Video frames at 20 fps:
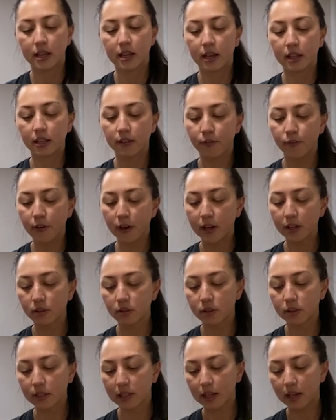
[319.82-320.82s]
And the
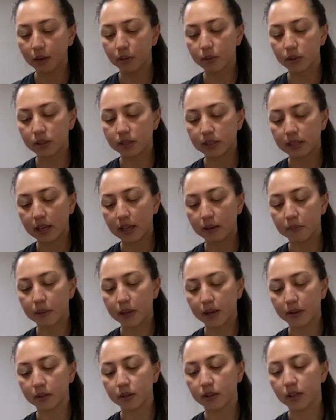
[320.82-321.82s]
final thing I would say
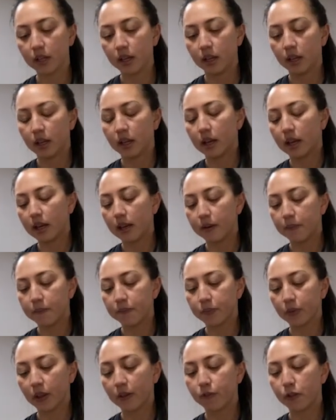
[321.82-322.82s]
about
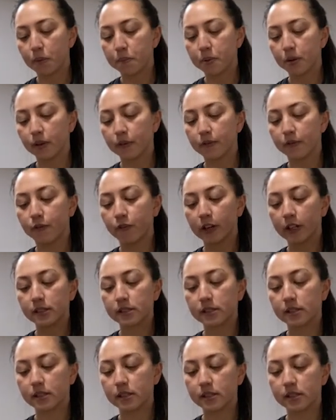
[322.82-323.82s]
um, if you put, for
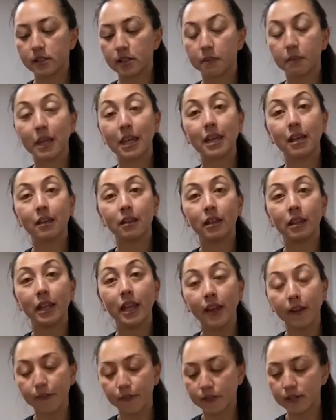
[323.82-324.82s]
instance, some heel
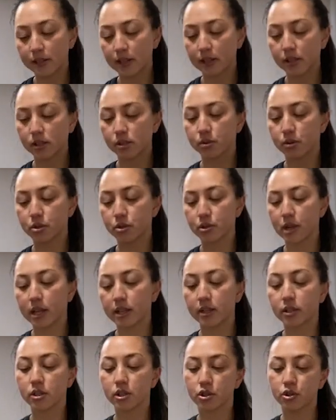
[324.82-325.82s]
lifts into a
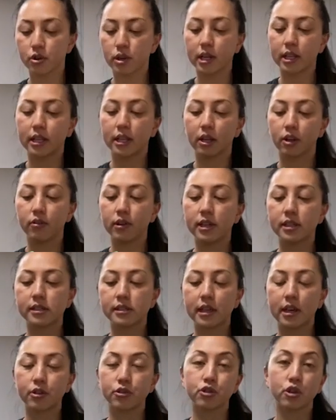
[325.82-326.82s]
trainer to try and increase
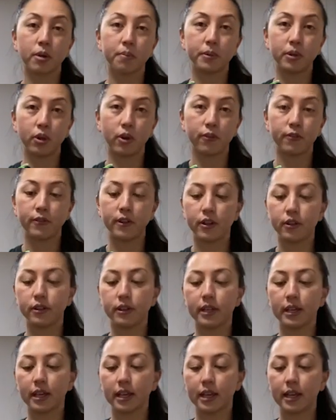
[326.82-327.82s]
that drop and offload
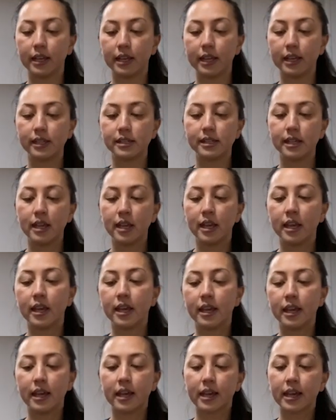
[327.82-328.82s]
the Achilles,
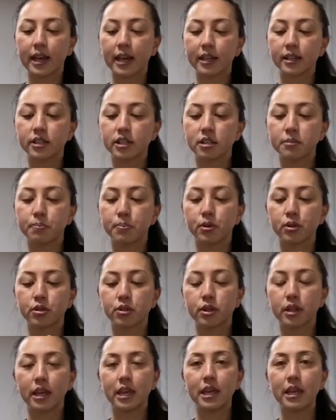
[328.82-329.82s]
it can just
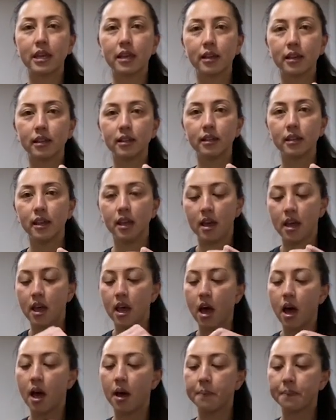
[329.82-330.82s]
push the heel
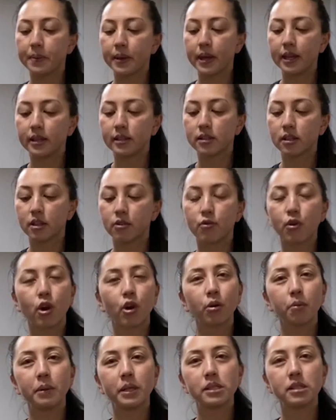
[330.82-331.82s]
up into the
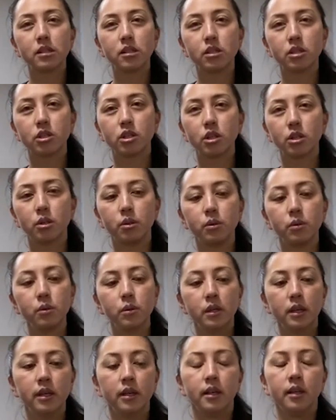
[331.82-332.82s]
wrong bit of the shoe.